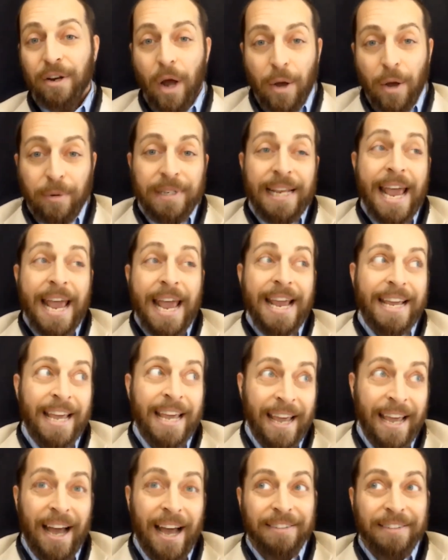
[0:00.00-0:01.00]
I would take
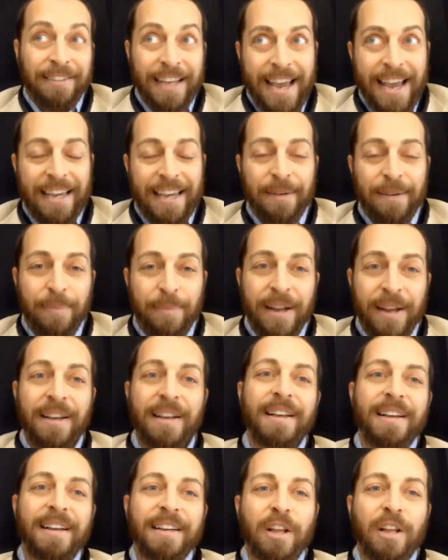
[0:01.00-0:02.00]
it, I'll take it. But,
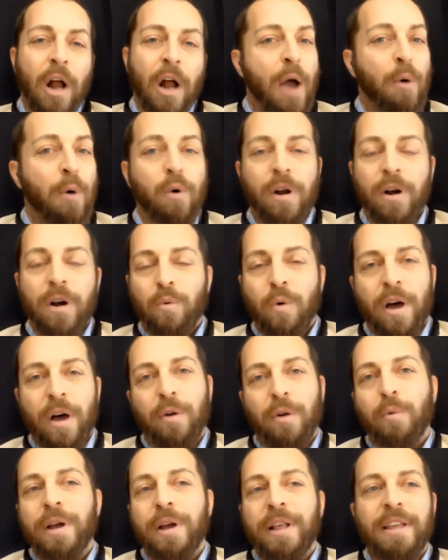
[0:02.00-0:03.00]
I wouldn't want
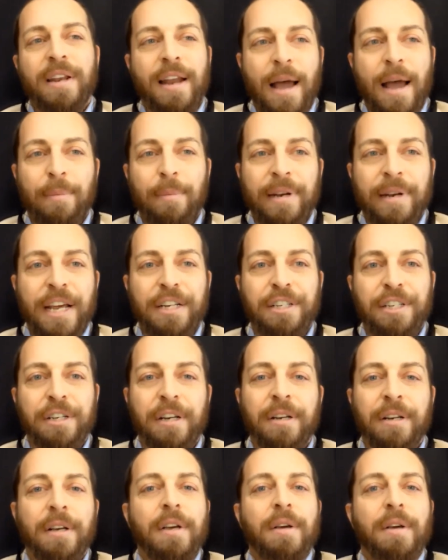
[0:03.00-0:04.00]
to win the
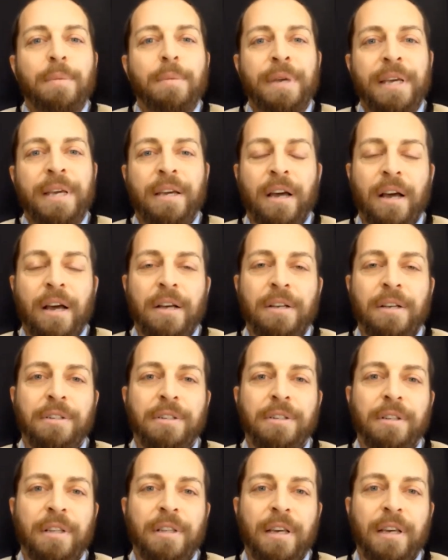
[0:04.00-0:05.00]
nomination
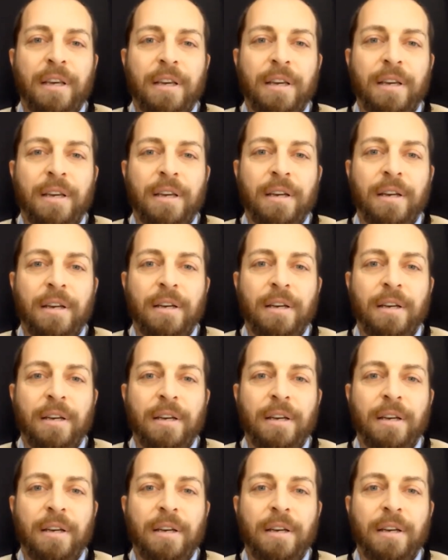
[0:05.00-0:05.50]
because the,